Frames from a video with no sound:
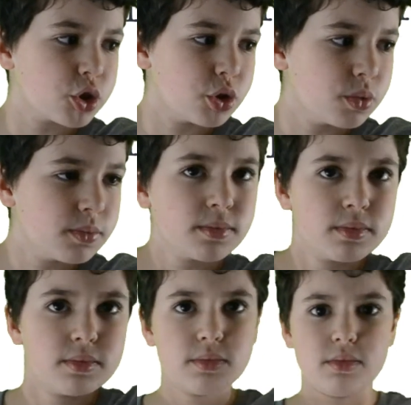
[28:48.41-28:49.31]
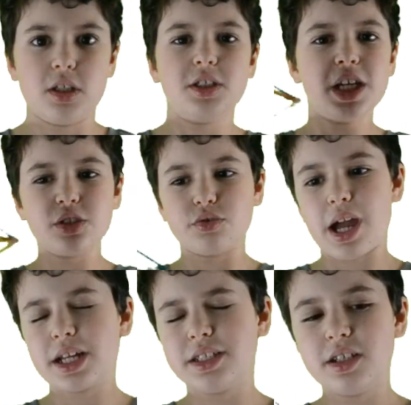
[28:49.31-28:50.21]
to the
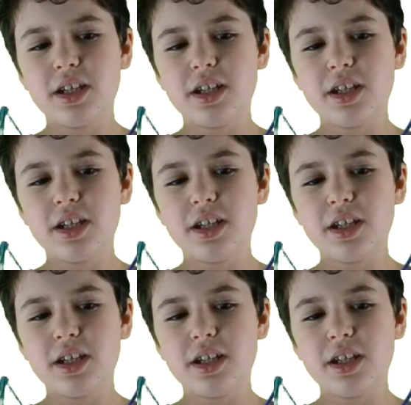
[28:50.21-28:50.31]
tesseract.